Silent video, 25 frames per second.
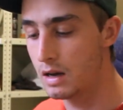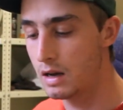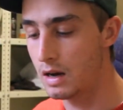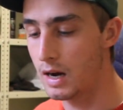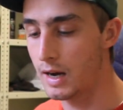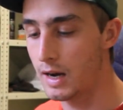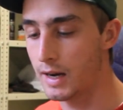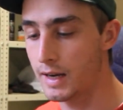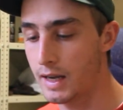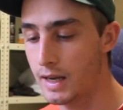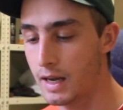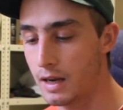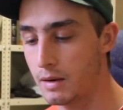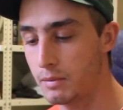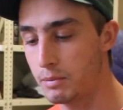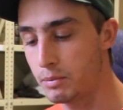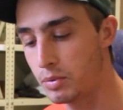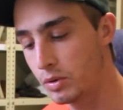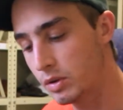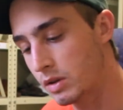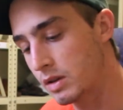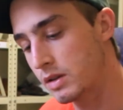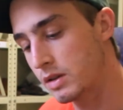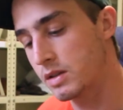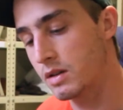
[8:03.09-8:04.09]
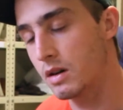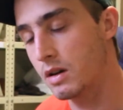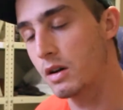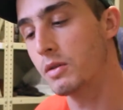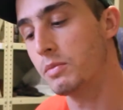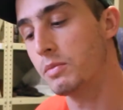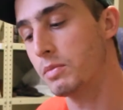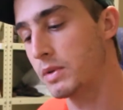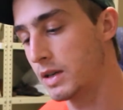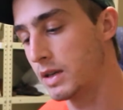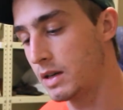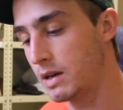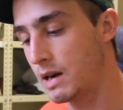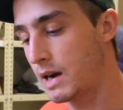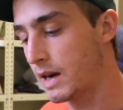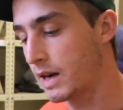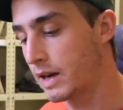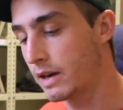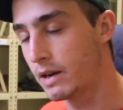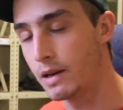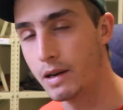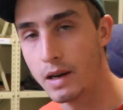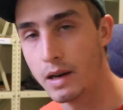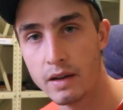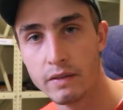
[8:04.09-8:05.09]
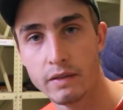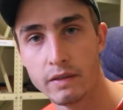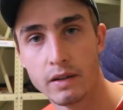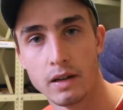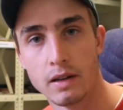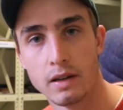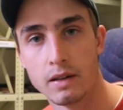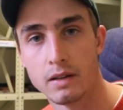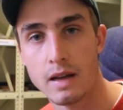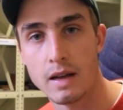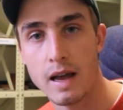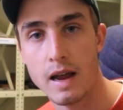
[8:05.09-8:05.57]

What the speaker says: I can put the scope in, I can level it,